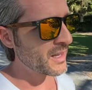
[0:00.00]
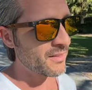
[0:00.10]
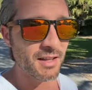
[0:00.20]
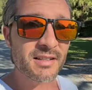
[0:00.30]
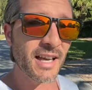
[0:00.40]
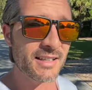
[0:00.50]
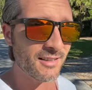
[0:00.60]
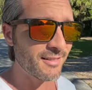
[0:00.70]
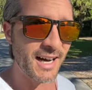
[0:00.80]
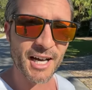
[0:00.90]
this has a
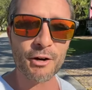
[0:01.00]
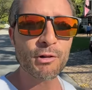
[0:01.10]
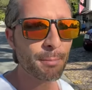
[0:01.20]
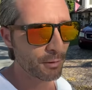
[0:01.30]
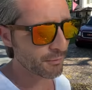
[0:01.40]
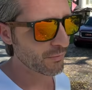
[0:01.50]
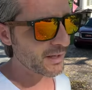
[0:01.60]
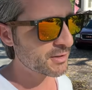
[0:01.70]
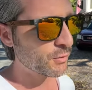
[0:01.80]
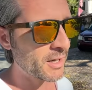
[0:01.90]
lot of ripple
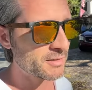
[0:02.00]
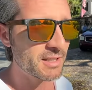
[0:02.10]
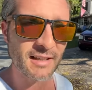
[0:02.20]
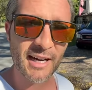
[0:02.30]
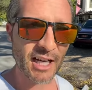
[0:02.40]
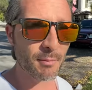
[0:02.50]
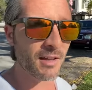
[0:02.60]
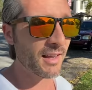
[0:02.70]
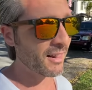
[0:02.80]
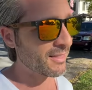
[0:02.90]
effects throughout the economy
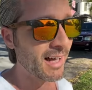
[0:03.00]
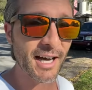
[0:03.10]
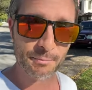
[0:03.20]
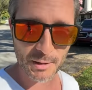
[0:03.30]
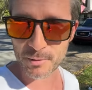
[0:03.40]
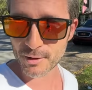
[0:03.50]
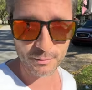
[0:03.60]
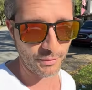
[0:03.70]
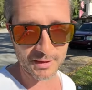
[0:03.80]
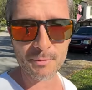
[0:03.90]
that a lot of people don't
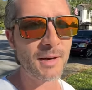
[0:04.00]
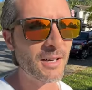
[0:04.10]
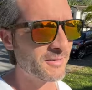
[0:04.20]
think about.